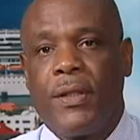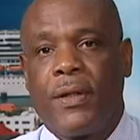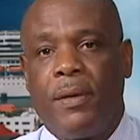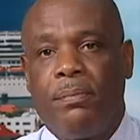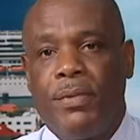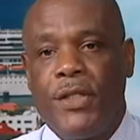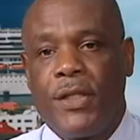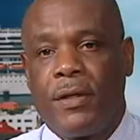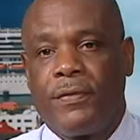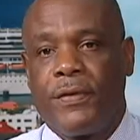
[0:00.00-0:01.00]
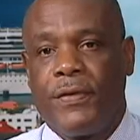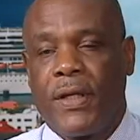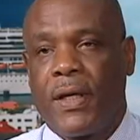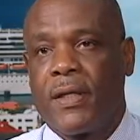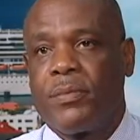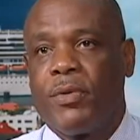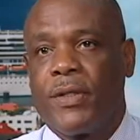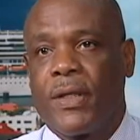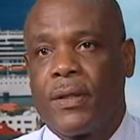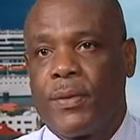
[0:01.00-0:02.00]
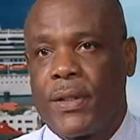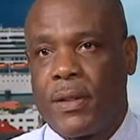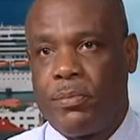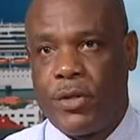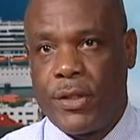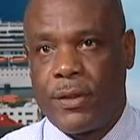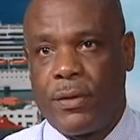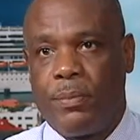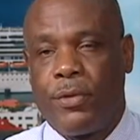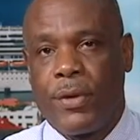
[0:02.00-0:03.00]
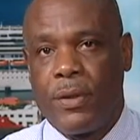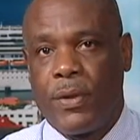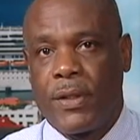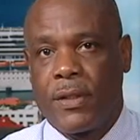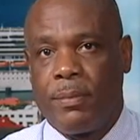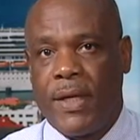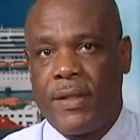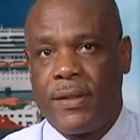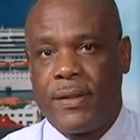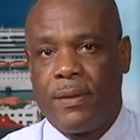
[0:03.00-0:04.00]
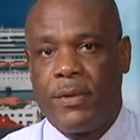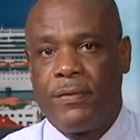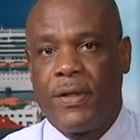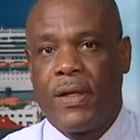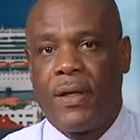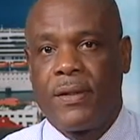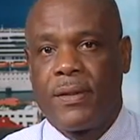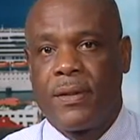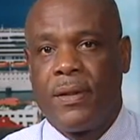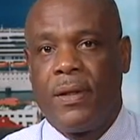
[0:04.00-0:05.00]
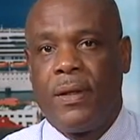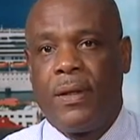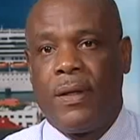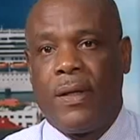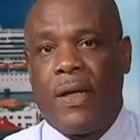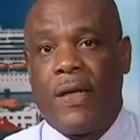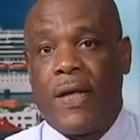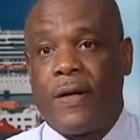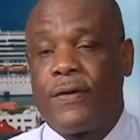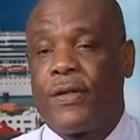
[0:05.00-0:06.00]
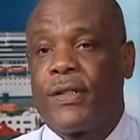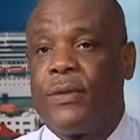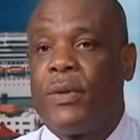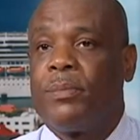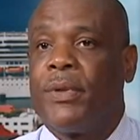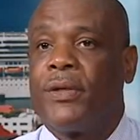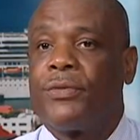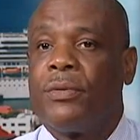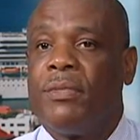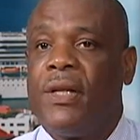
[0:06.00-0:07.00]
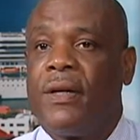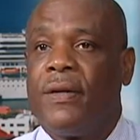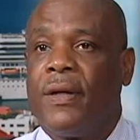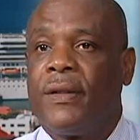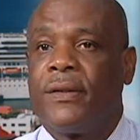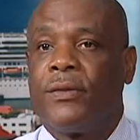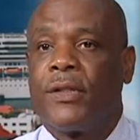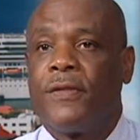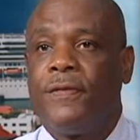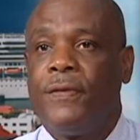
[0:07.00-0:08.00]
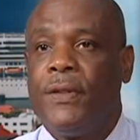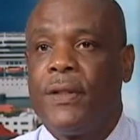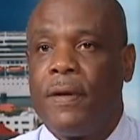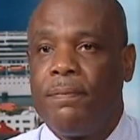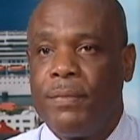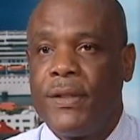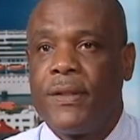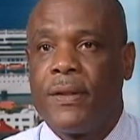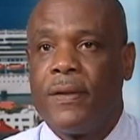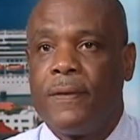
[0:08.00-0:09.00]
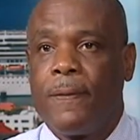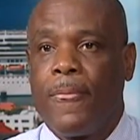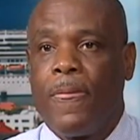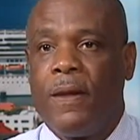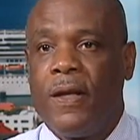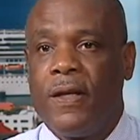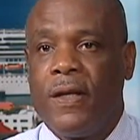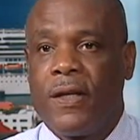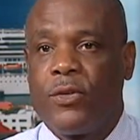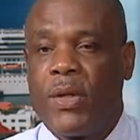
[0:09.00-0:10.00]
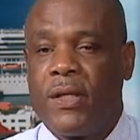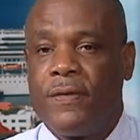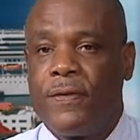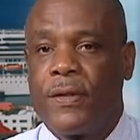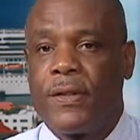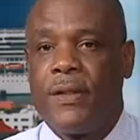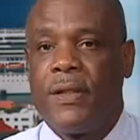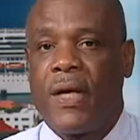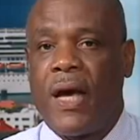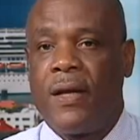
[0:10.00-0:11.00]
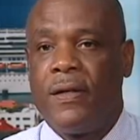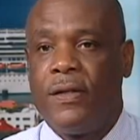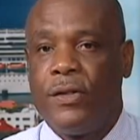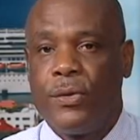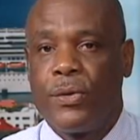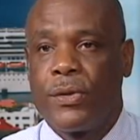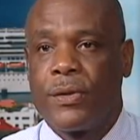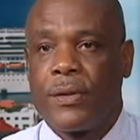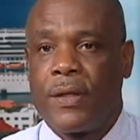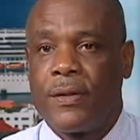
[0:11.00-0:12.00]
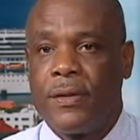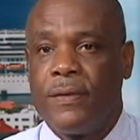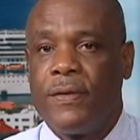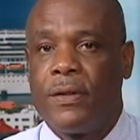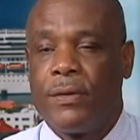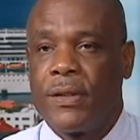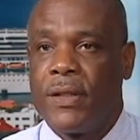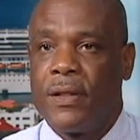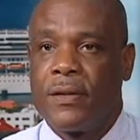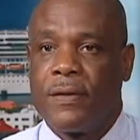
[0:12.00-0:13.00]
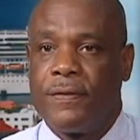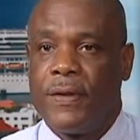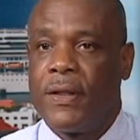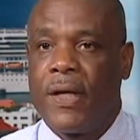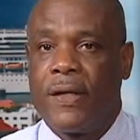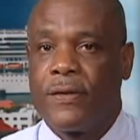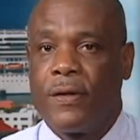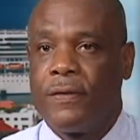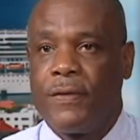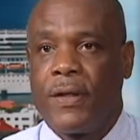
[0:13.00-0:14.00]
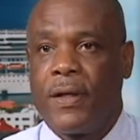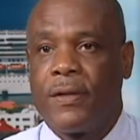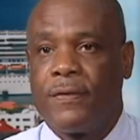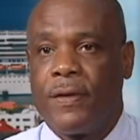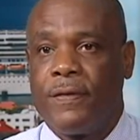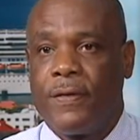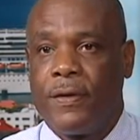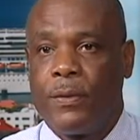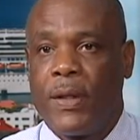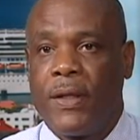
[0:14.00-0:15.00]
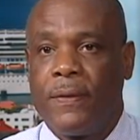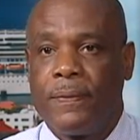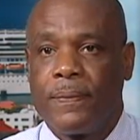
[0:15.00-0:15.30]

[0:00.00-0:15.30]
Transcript: the completion of the VCAS project, which was a project to upgrade the water supply system in VCAS. And that costed $1.3 million. It was fully completed in the year 2014 and in use and serving the residents of VCAS, all of VCAS, very, very well.